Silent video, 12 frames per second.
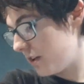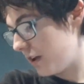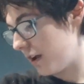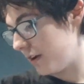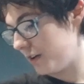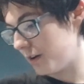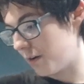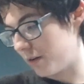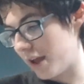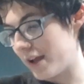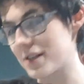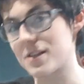and
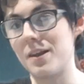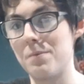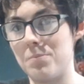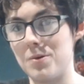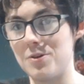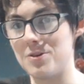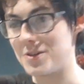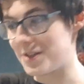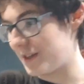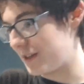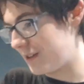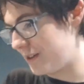like slippers,
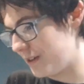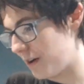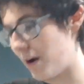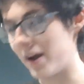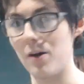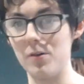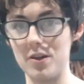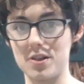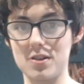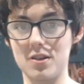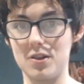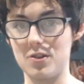and I got
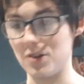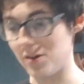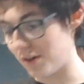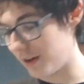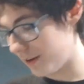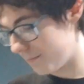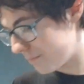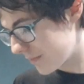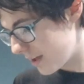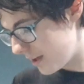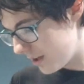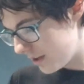this shirt,
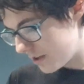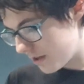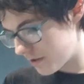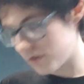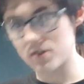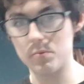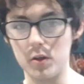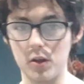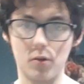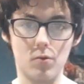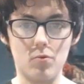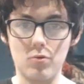tons of other
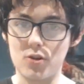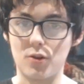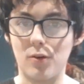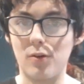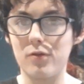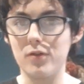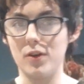cool stuff,